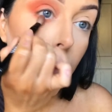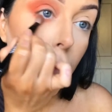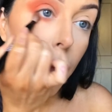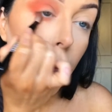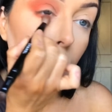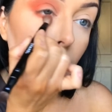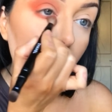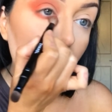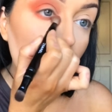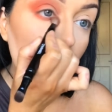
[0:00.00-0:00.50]

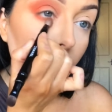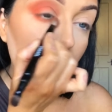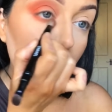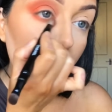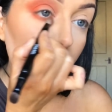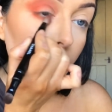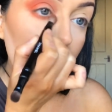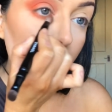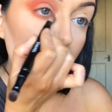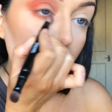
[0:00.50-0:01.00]
colourful, so I
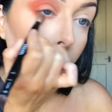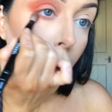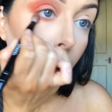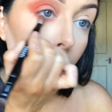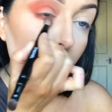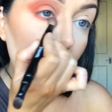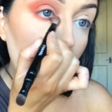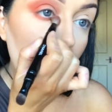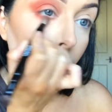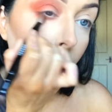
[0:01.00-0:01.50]
just thought
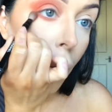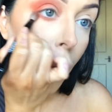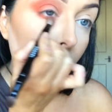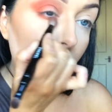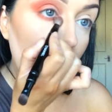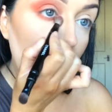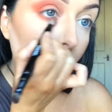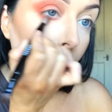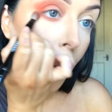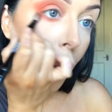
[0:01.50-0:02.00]
today I would
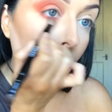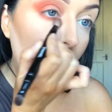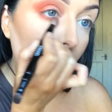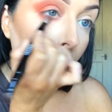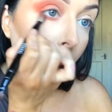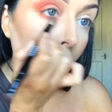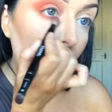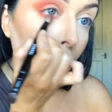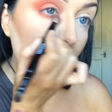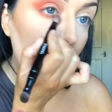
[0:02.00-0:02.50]
dig it out
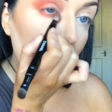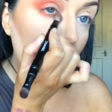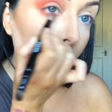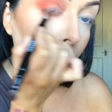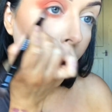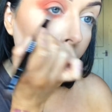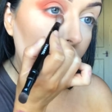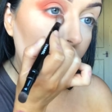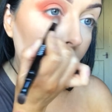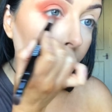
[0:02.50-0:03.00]
and
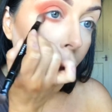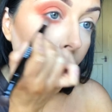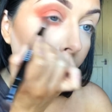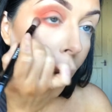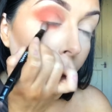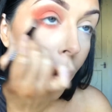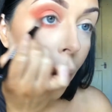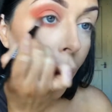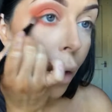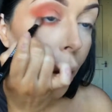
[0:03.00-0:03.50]
do
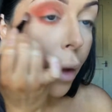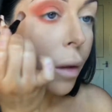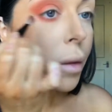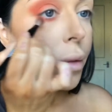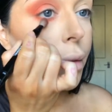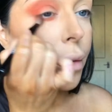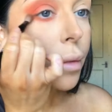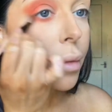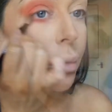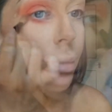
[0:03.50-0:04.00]

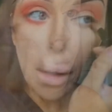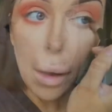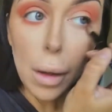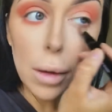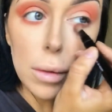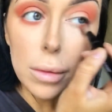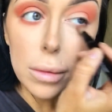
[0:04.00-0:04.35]
something new.